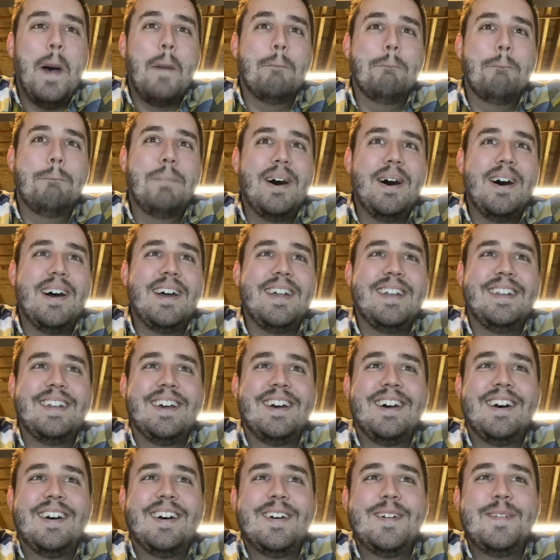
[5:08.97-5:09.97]
but
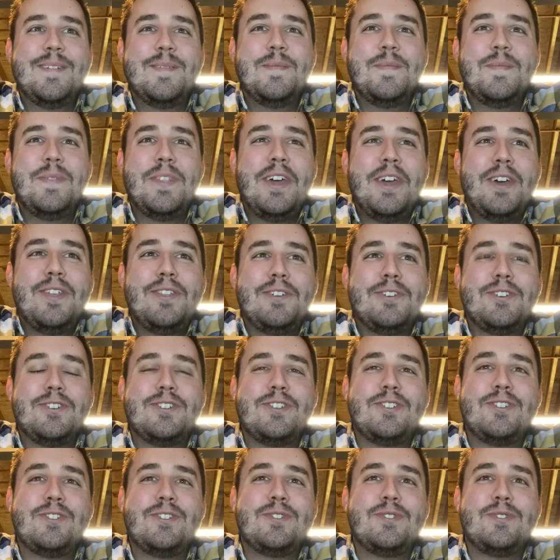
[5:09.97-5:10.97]
there's
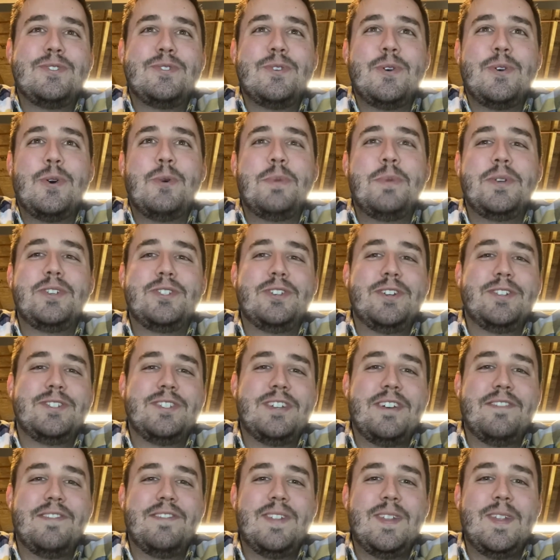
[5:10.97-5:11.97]
so much good
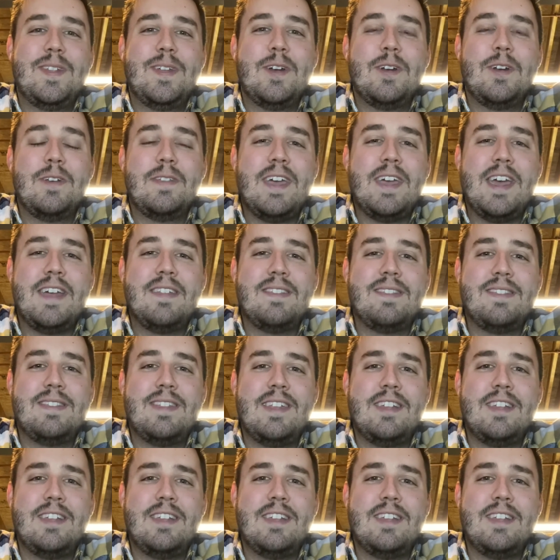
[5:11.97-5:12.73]
stuff in there that